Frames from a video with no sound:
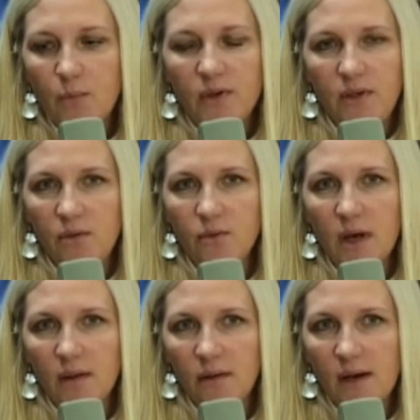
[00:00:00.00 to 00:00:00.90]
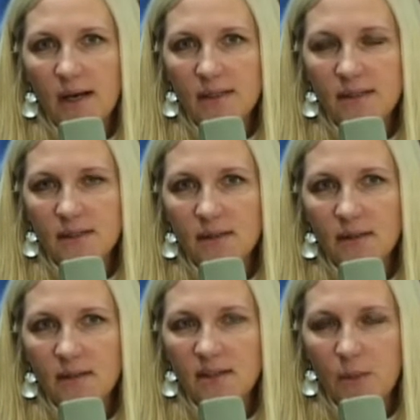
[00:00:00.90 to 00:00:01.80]
And where you got lost
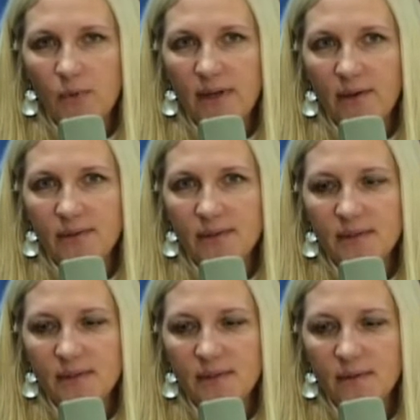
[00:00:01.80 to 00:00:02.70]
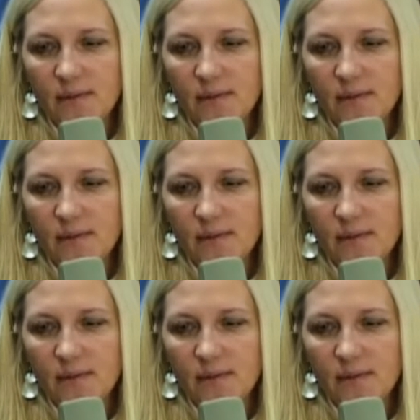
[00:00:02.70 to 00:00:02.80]
in someone else's...